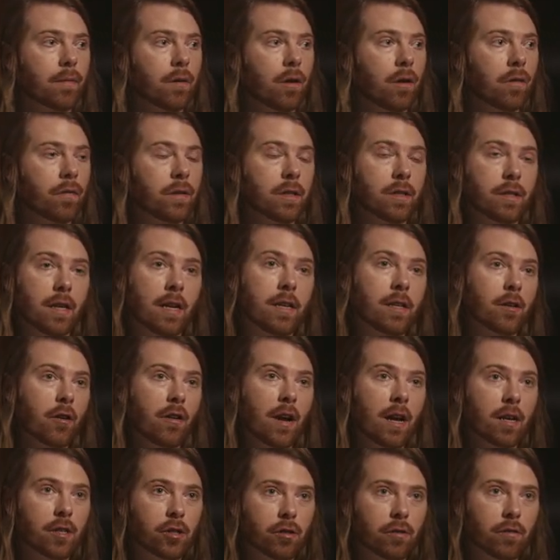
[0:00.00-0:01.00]
of this
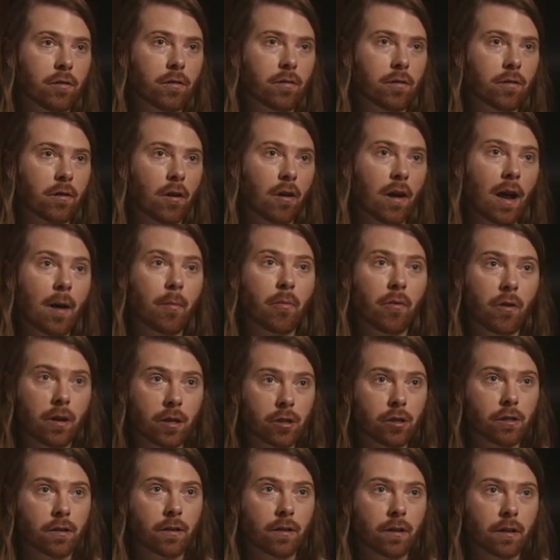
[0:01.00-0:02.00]
international
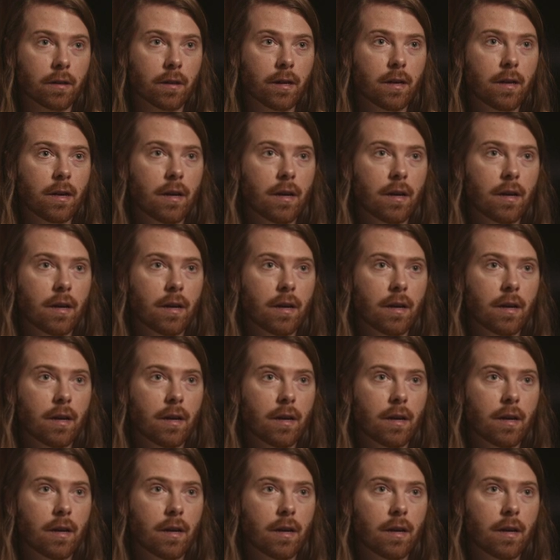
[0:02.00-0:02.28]
collaboration.